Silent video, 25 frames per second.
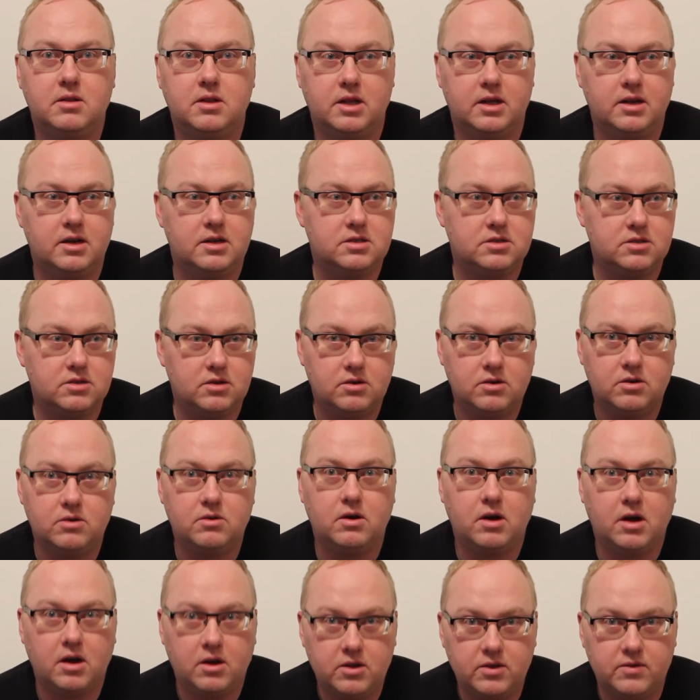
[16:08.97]
Let us know
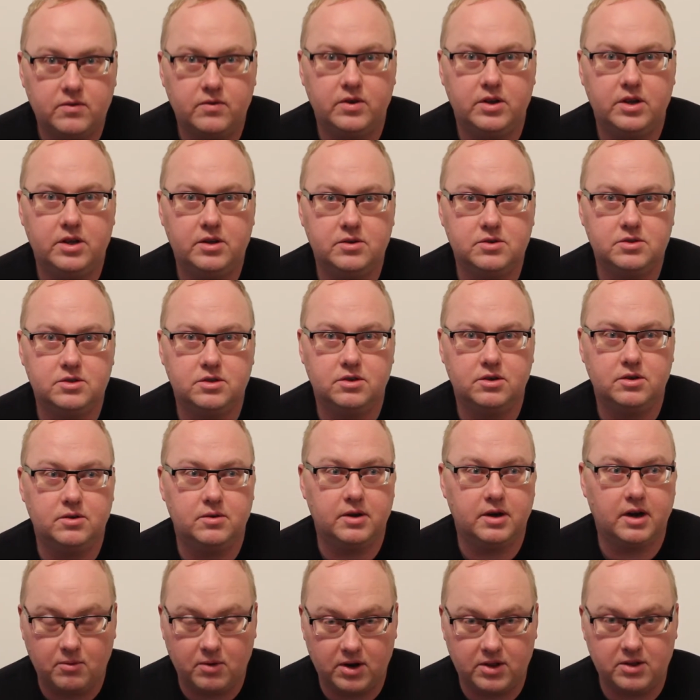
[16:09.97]
how the videos are
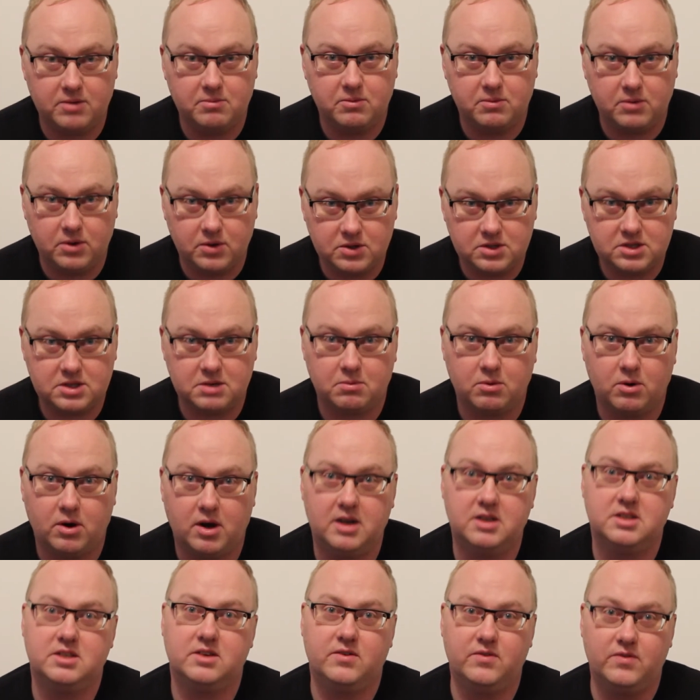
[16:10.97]
doing. One of the most
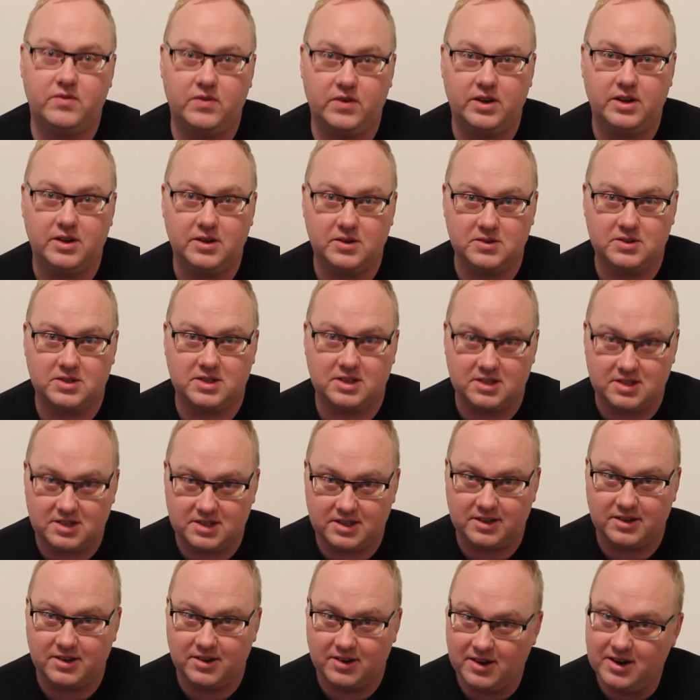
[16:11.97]
surprising videos this
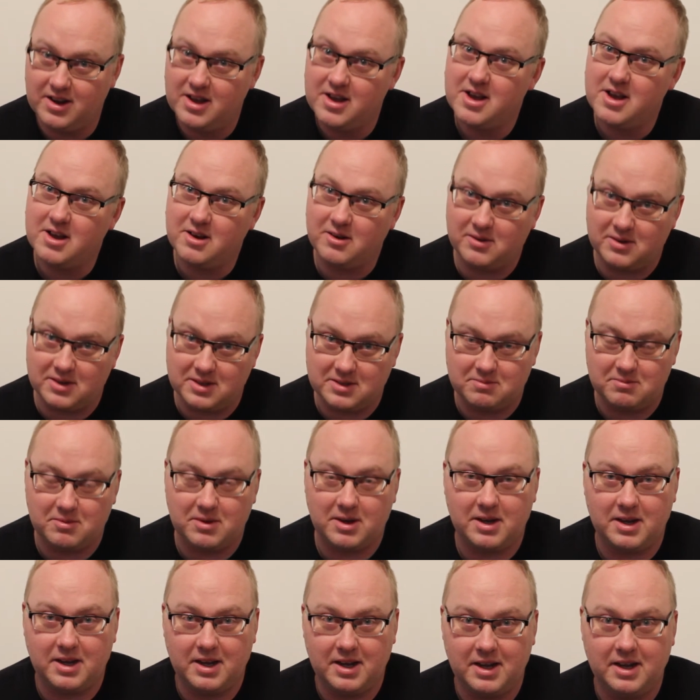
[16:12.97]
year was
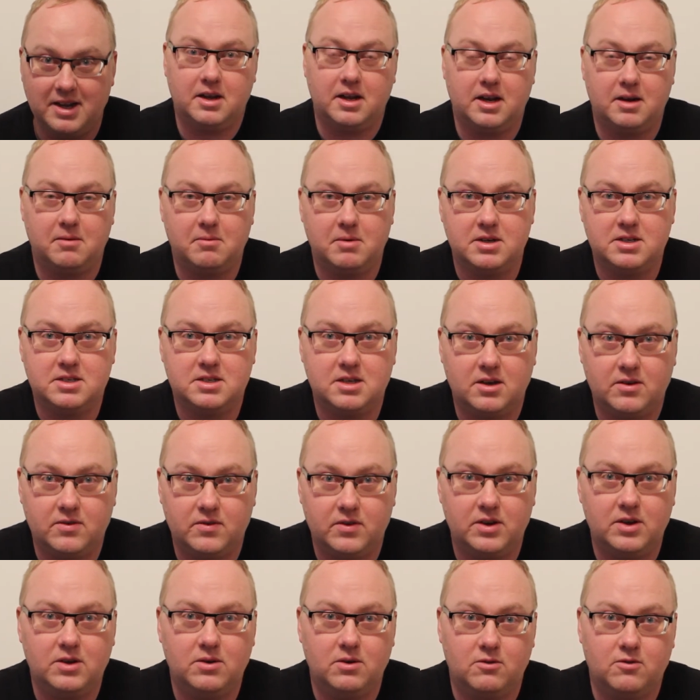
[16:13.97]
my getting myself
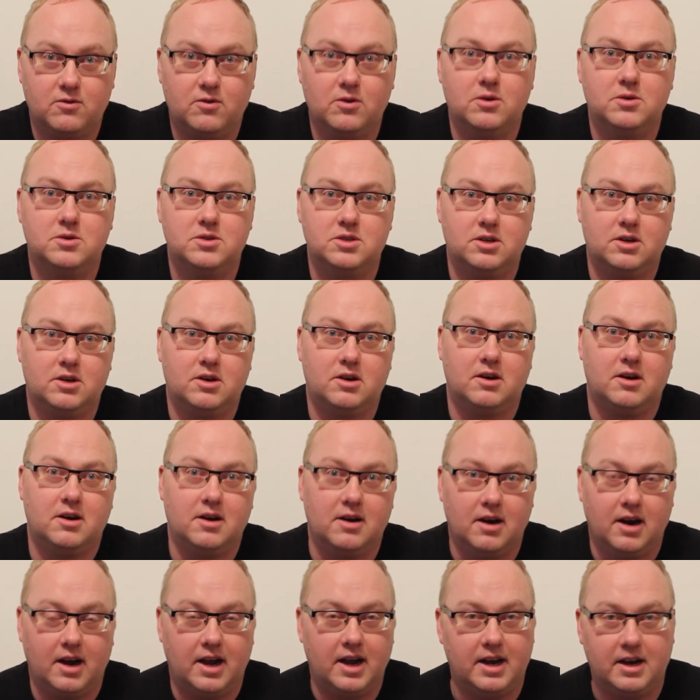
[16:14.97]
into a frozen
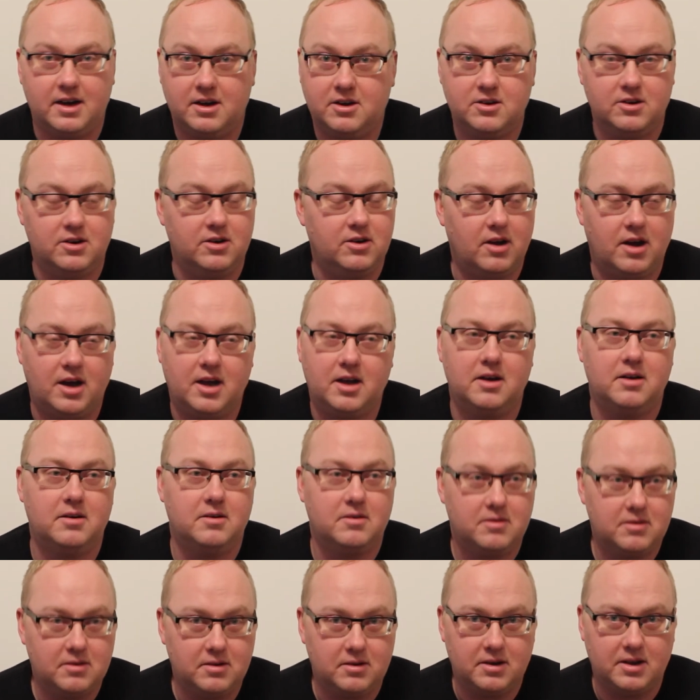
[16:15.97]
car. I could not
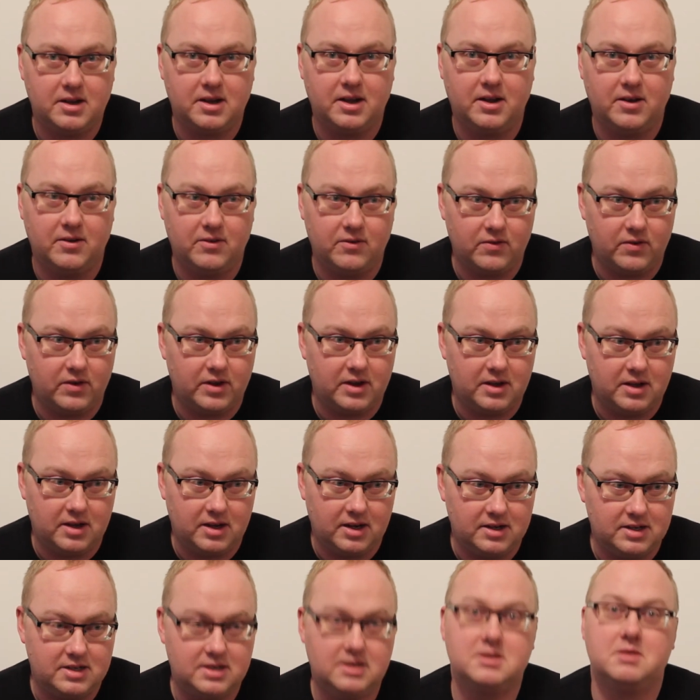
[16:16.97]
have
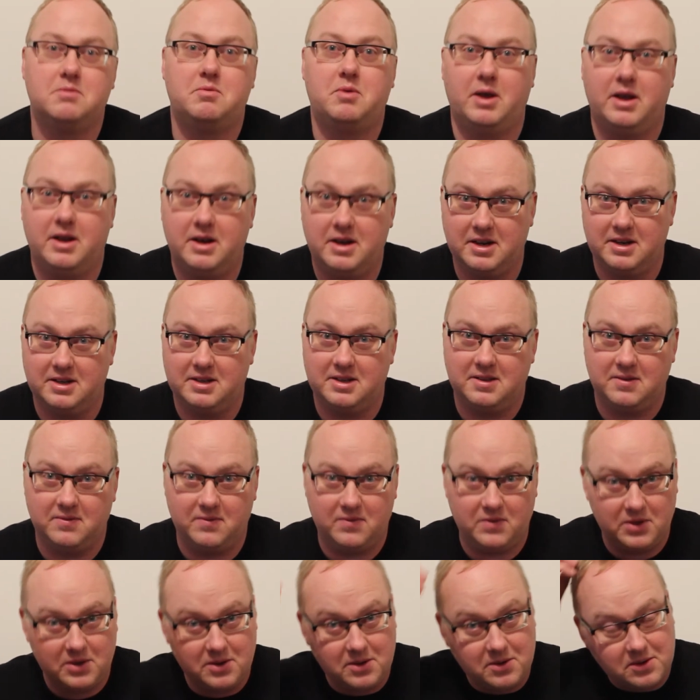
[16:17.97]
anticipated the
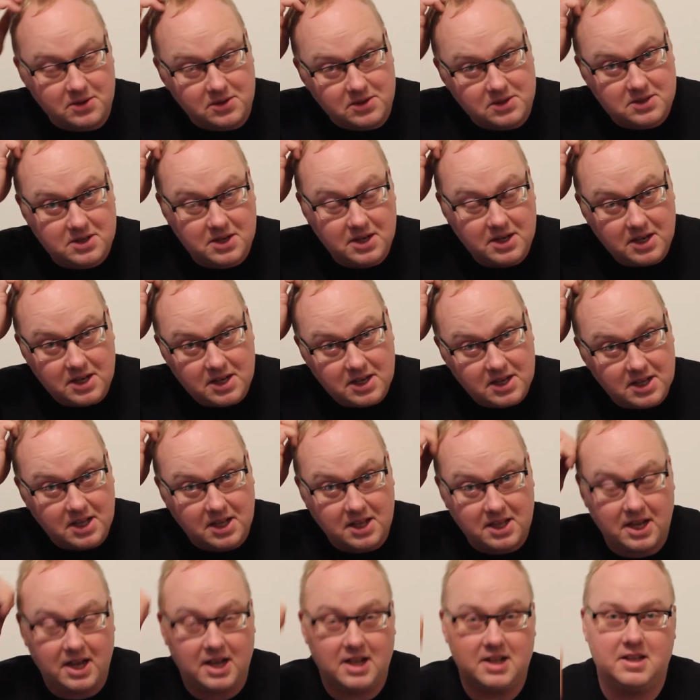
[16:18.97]
views
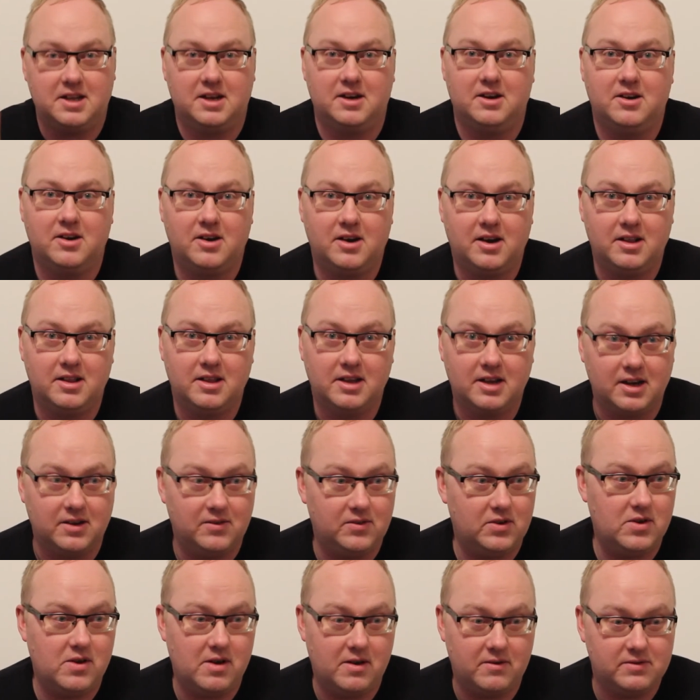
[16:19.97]
that thing got. Like, if
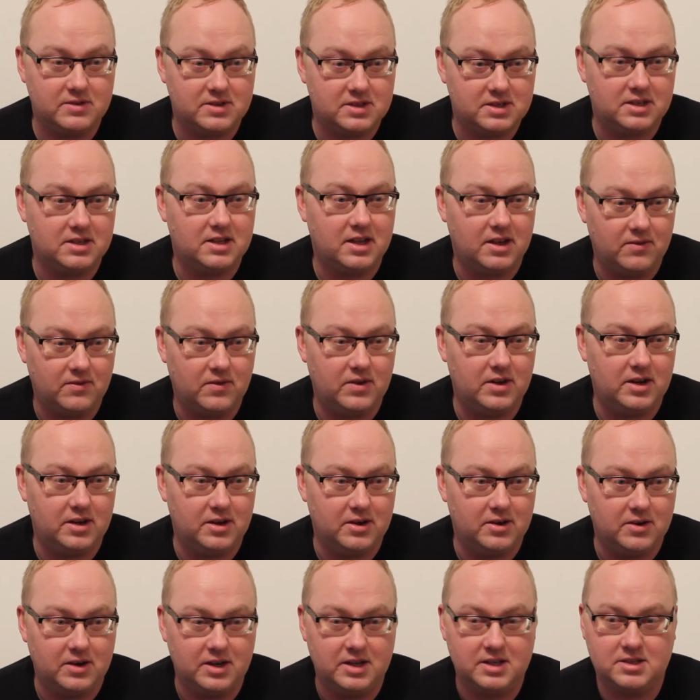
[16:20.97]
you haven't seen that
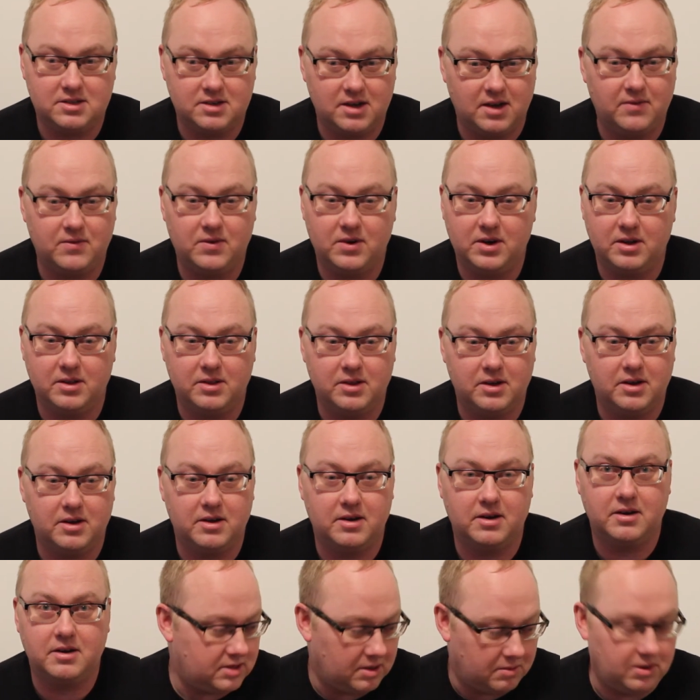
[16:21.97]
video, it's not very
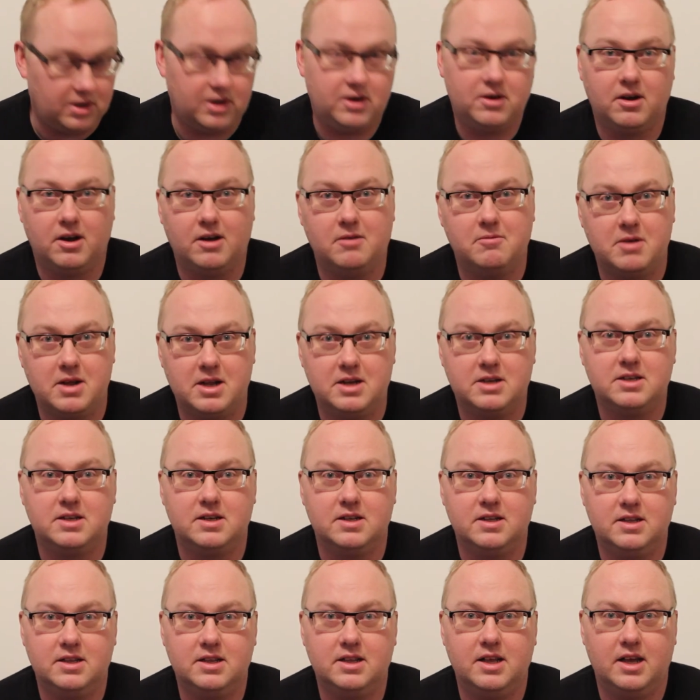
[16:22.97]
long. Somebody
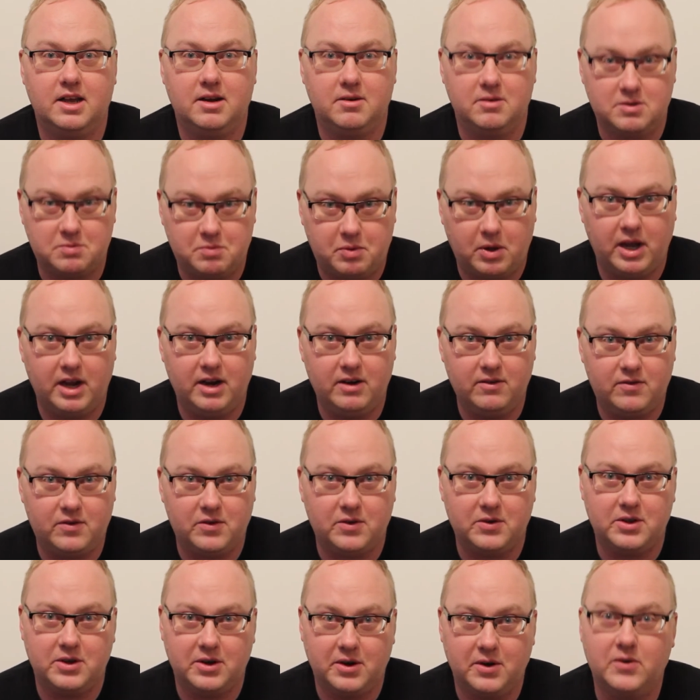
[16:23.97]
commented that it was
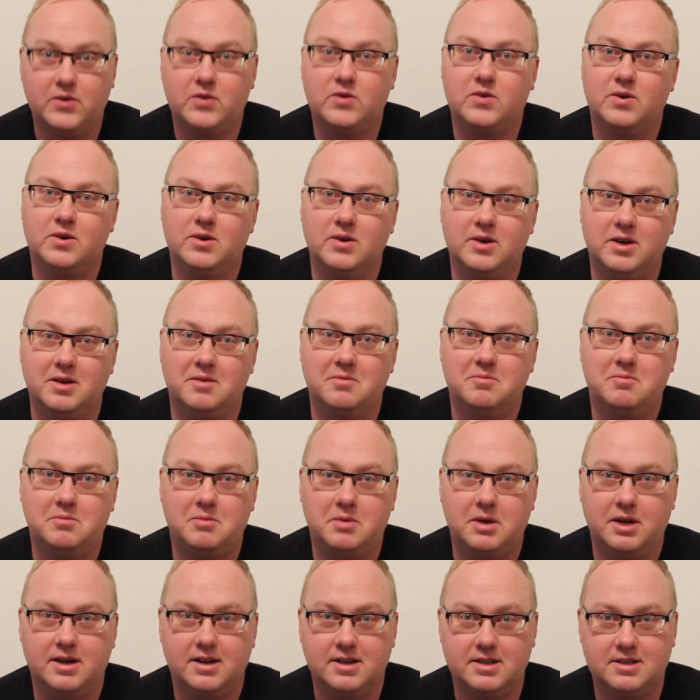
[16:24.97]
painful to go through it
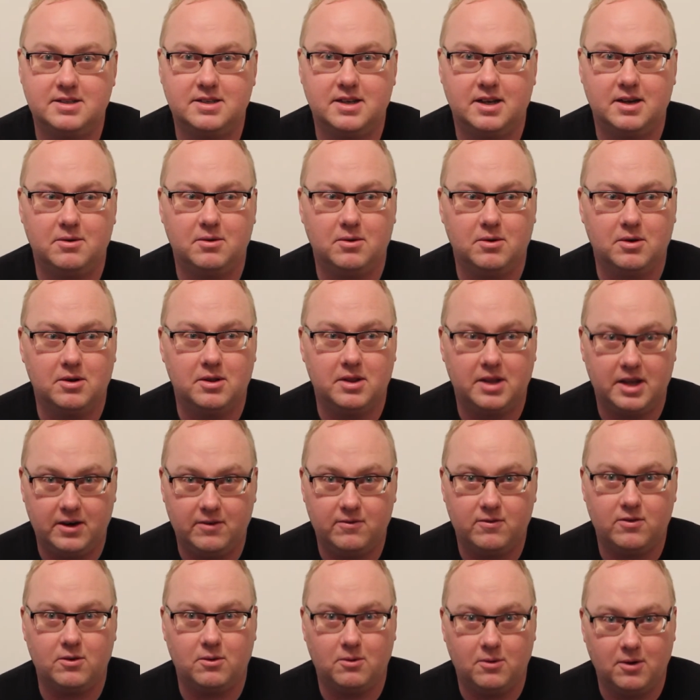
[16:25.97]
because they were late
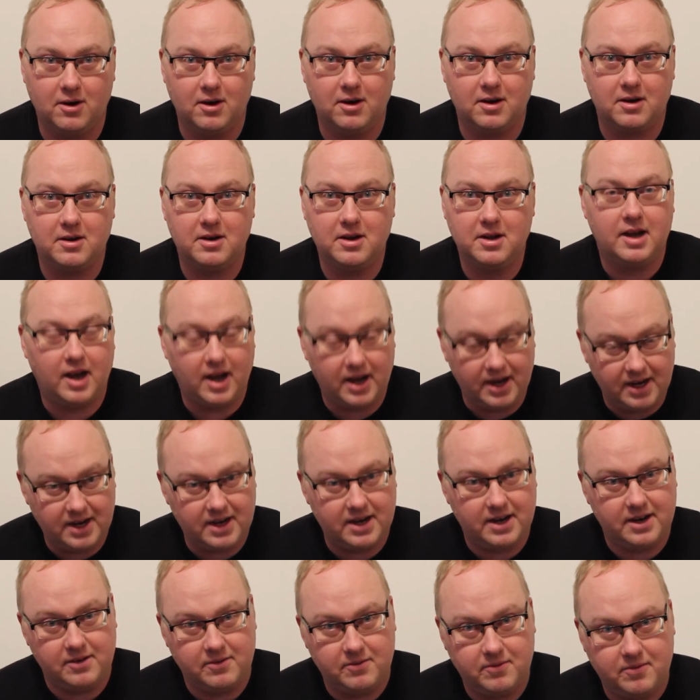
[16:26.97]
for work. I
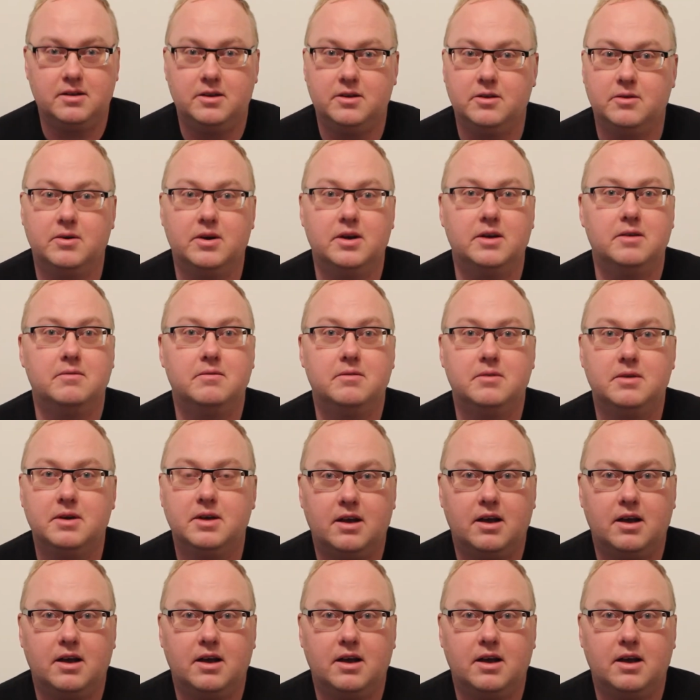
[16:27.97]
get it. You know what?